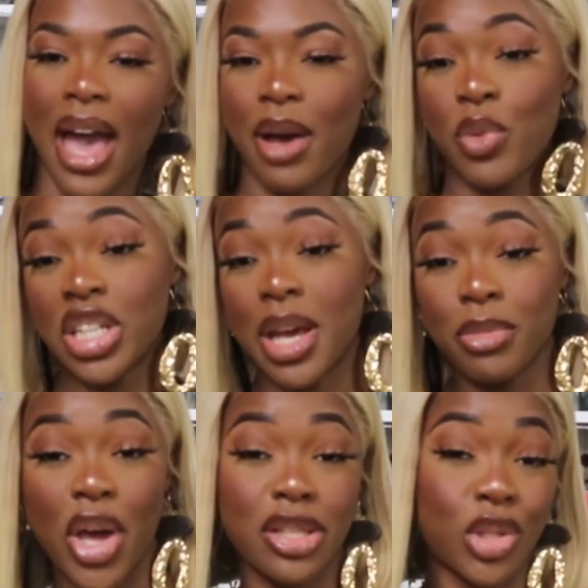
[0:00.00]
which I'm
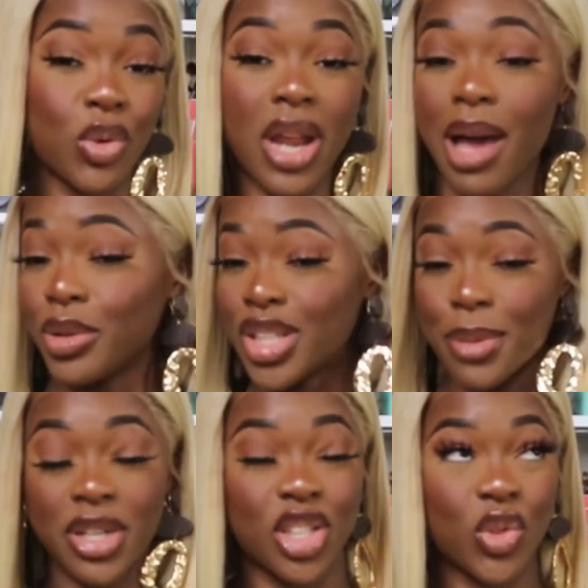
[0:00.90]
going to sort out. I'm
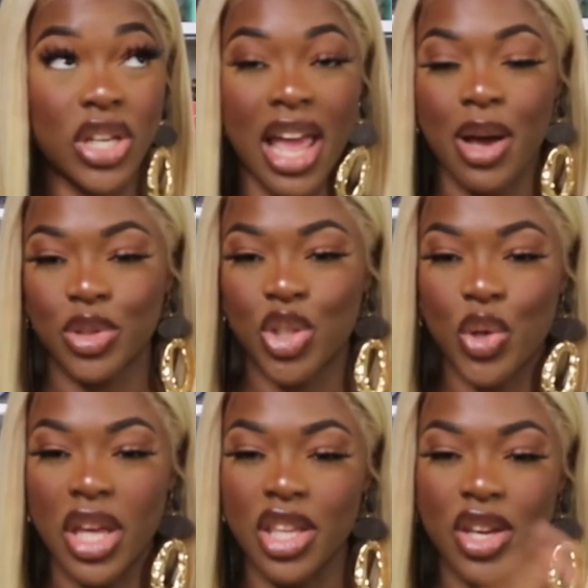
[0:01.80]
going to sort it out so
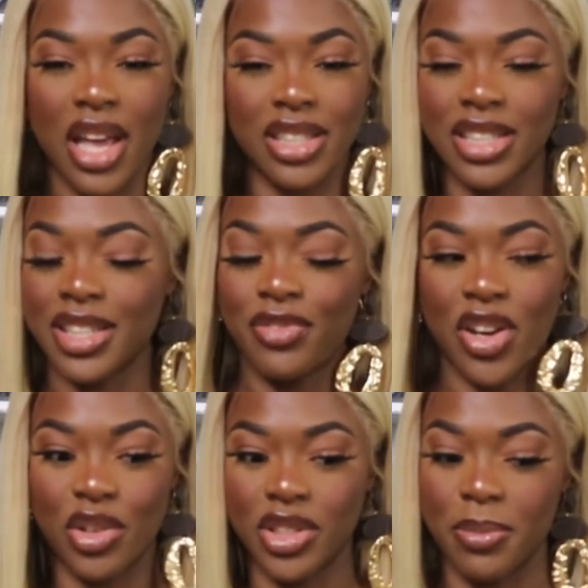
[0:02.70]
that you guys can
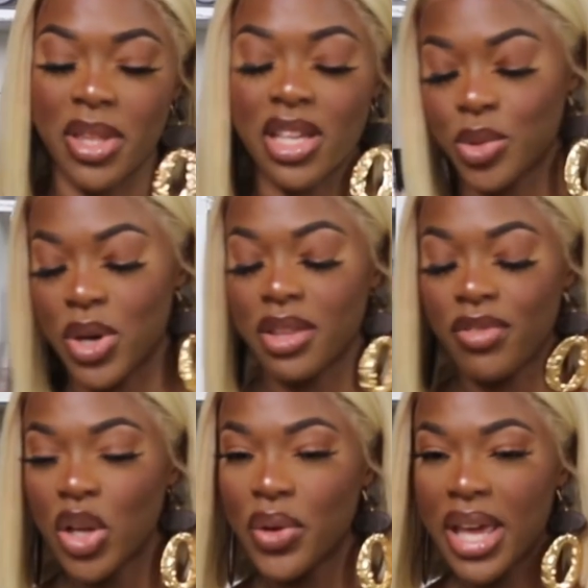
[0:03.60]
follow something that's worth
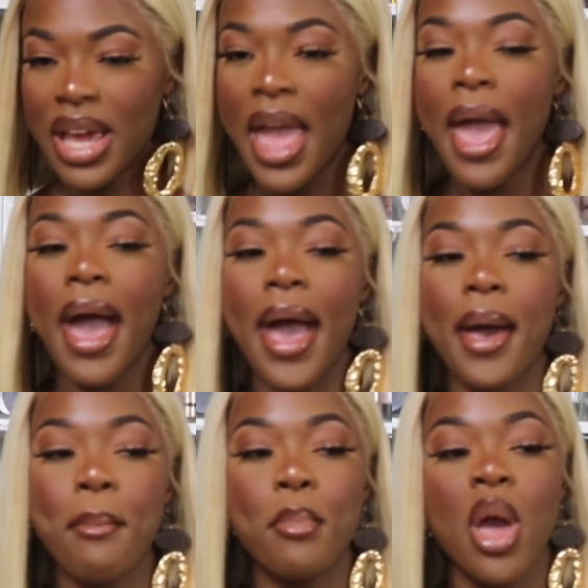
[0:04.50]
following.
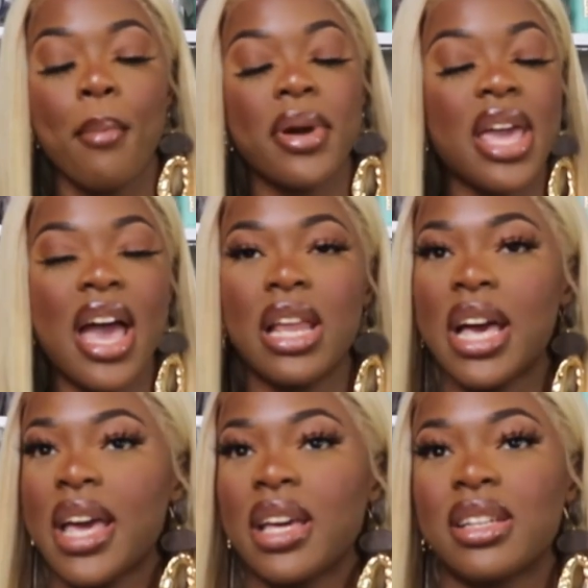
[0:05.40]
But yeah,
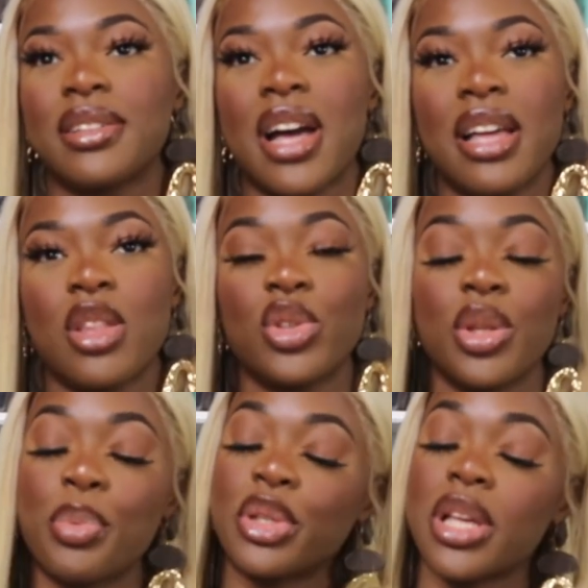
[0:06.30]
like, those are
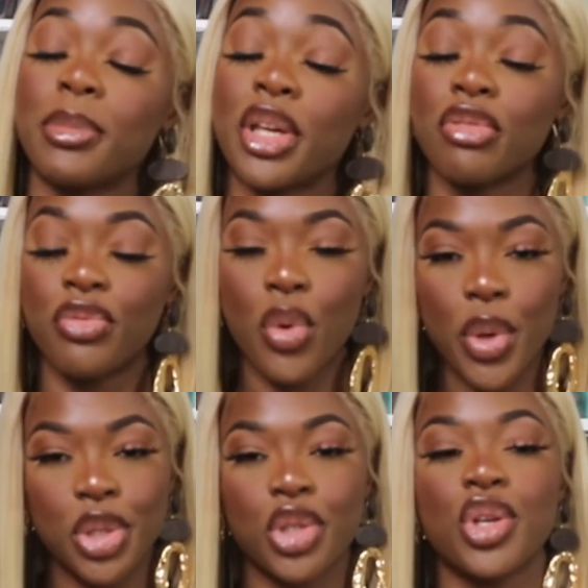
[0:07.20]
the books that I'm looking
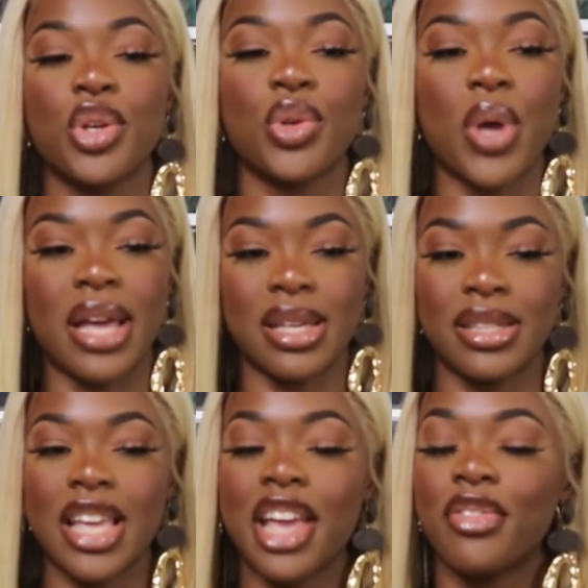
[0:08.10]
forward to. As I
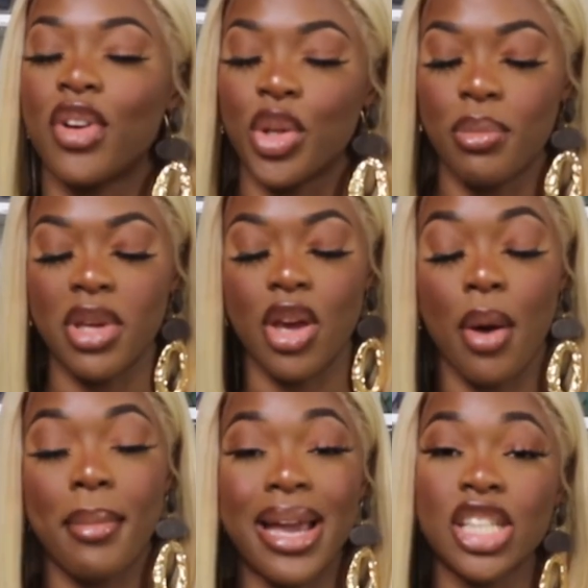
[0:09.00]
said, follow me
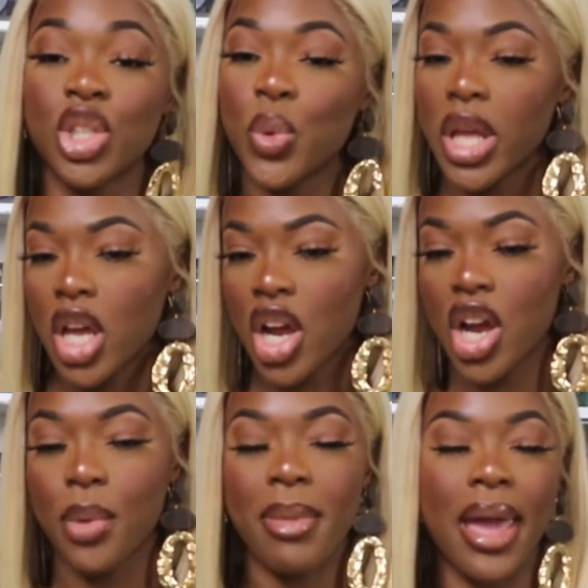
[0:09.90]
on my
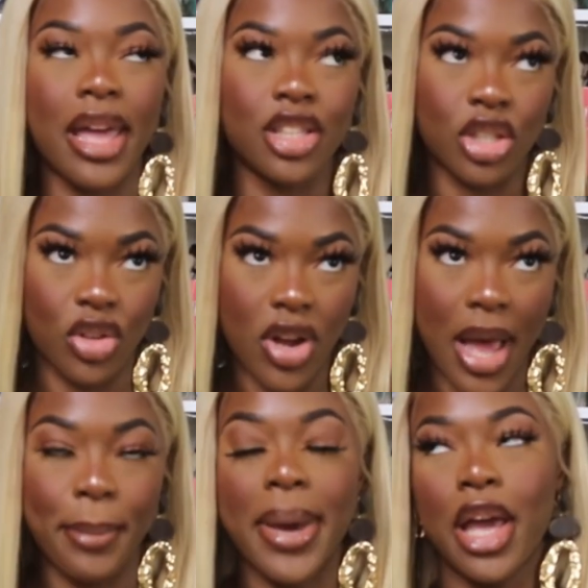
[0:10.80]
Twitter, my
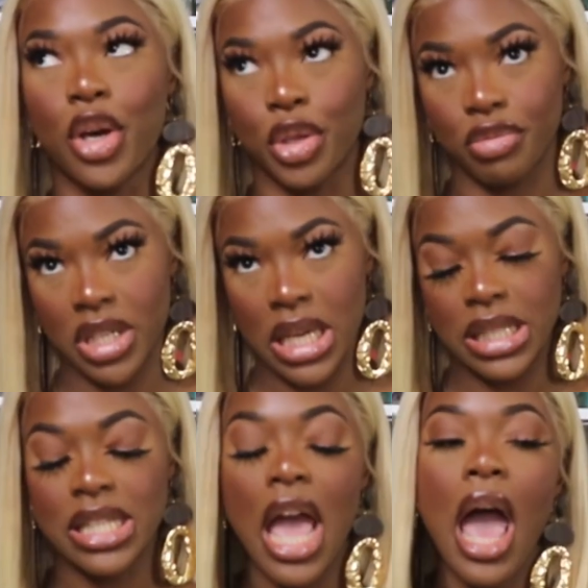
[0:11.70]
Instagram, my Goodreads.